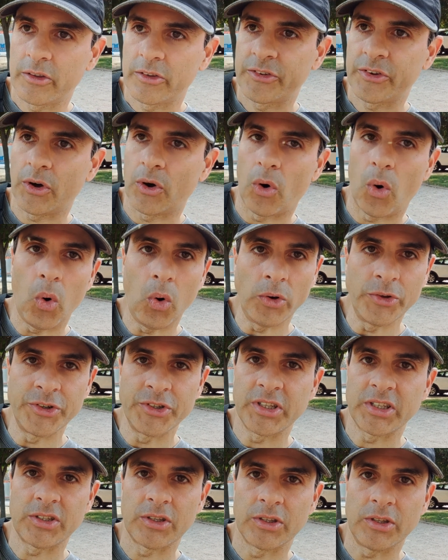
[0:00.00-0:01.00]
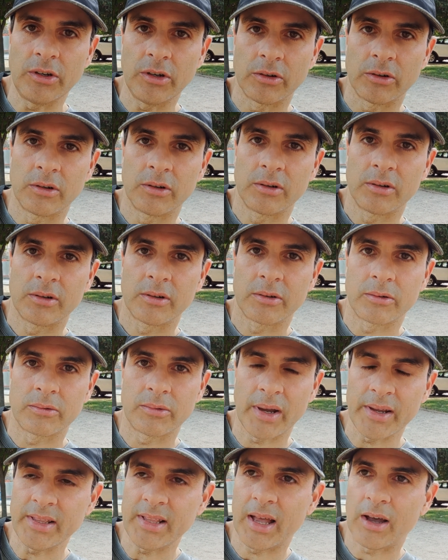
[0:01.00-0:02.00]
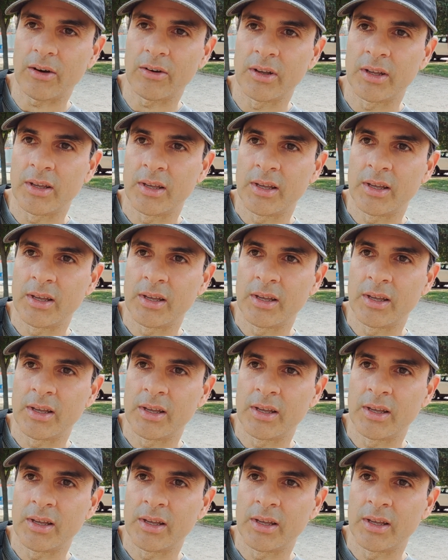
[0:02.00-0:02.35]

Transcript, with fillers: So all you need to do right now